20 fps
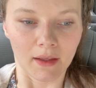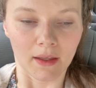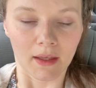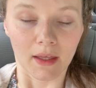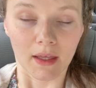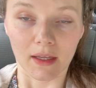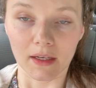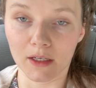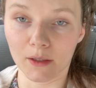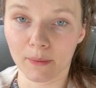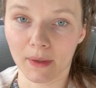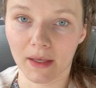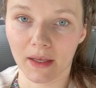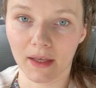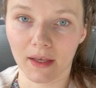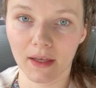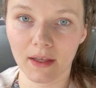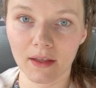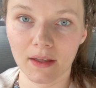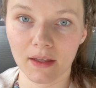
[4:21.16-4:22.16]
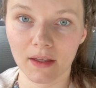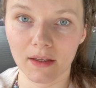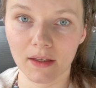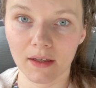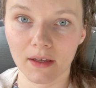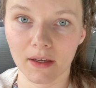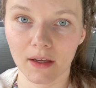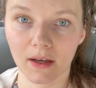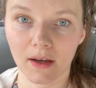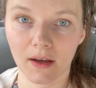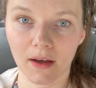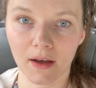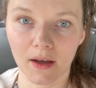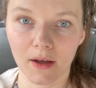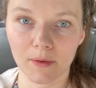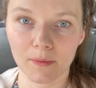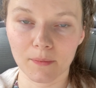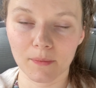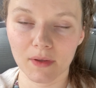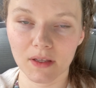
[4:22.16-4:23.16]
Anyway,
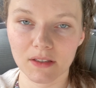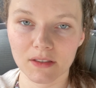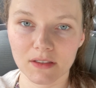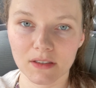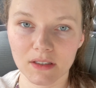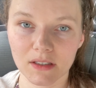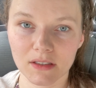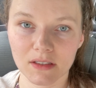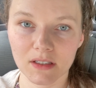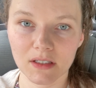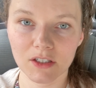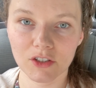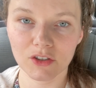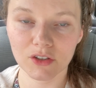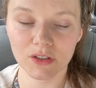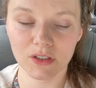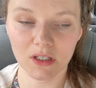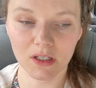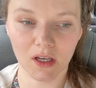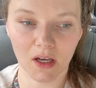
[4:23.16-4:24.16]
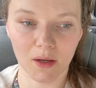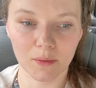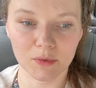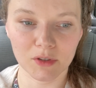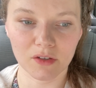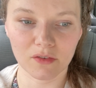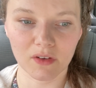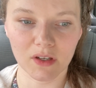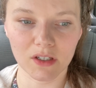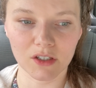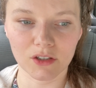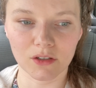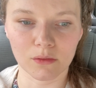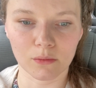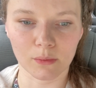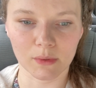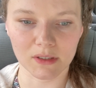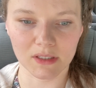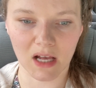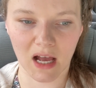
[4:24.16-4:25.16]
it's an interesting observation
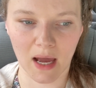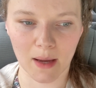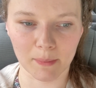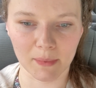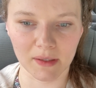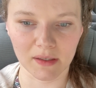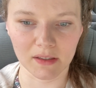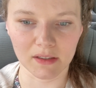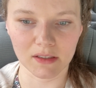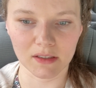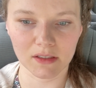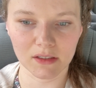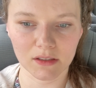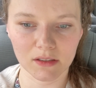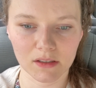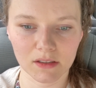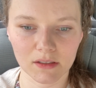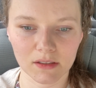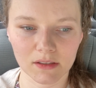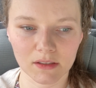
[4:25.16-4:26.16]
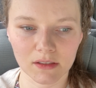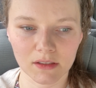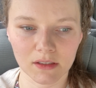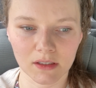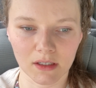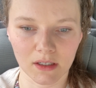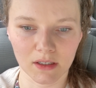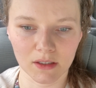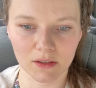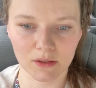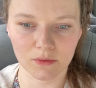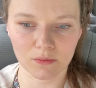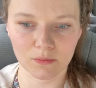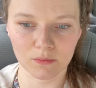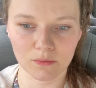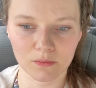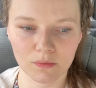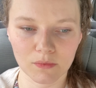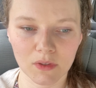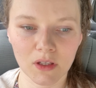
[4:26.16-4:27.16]
what's happened,
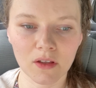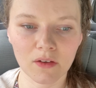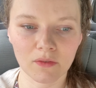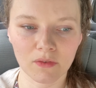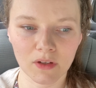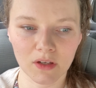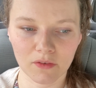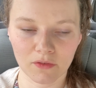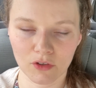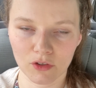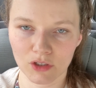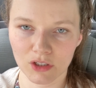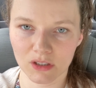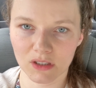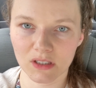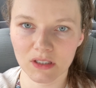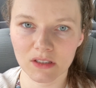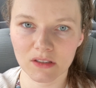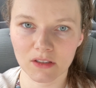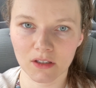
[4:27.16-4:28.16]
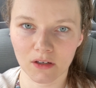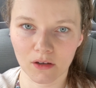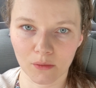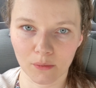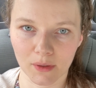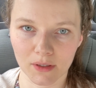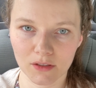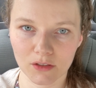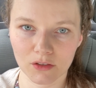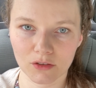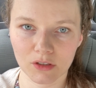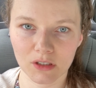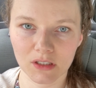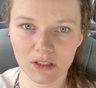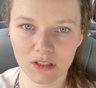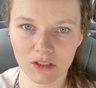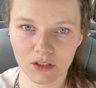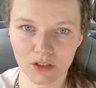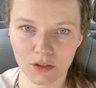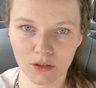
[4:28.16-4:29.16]
even if you just consider, what street
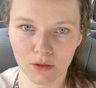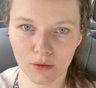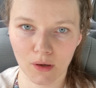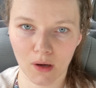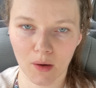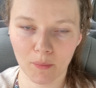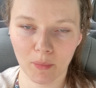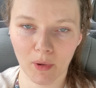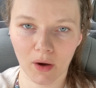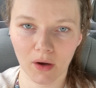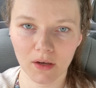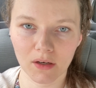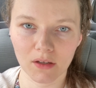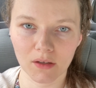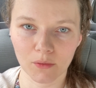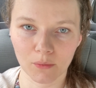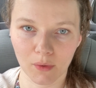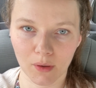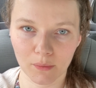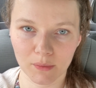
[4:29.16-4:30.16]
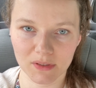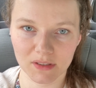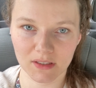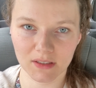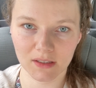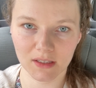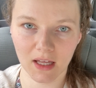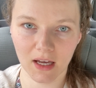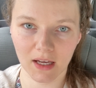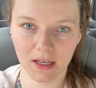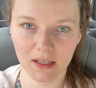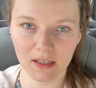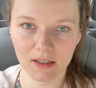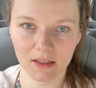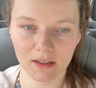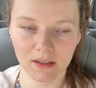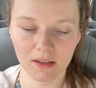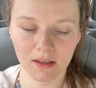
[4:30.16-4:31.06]
did you grow up on and what was it like?